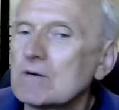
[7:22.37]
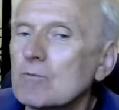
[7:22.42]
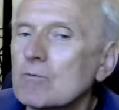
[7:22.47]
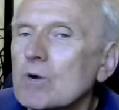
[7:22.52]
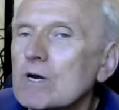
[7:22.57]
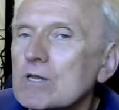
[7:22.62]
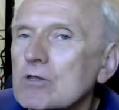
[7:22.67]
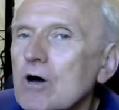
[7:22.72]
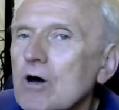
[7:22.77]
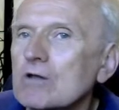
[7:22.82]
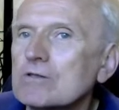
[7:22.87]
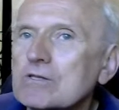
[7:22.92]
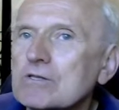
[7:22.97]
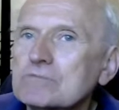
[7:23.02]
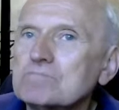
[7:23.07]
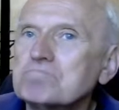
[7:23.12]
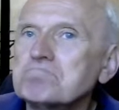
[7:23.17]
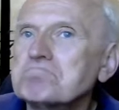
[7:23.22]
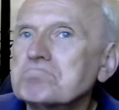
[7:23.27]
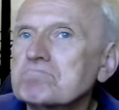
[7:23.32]
It will
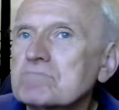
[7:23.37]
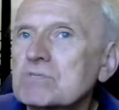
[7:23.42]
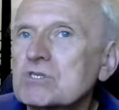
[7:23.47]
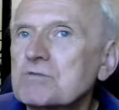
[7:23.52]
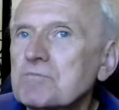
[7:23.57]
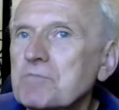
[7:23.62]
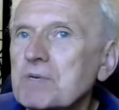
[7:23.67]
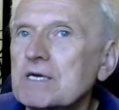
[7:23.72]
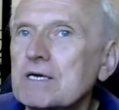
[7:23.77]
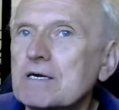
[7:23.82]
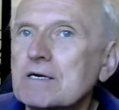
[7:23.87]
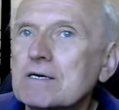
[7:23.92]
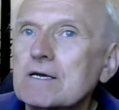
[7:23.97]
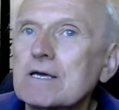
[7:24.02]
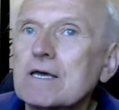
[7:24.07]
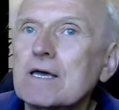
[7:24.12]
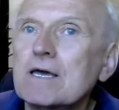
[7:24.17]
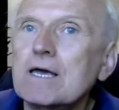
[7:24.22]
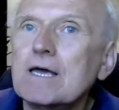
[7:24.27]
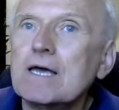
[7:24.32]
not speak
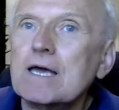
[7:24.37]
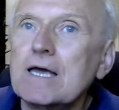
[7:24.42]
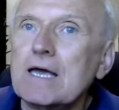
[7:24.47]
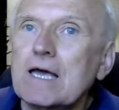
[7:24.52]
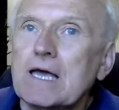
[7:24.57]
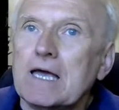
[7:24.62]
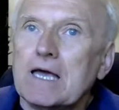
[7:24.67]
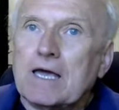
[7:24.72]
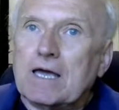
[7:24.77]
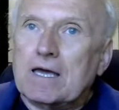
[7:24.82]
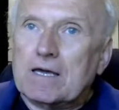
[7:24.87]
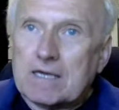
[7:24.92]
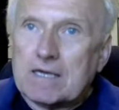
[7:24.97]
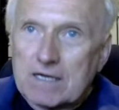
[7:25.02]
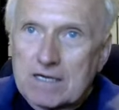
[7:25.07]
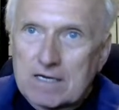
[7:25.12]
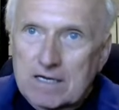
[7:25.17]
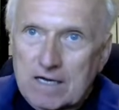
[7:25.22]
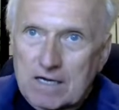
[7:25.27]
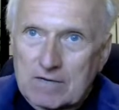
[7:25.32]

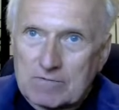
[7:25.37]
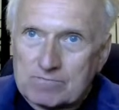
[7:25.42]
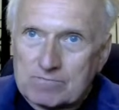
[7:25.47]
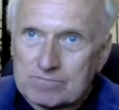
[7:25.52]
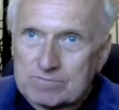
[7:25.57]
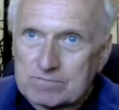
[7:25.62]
a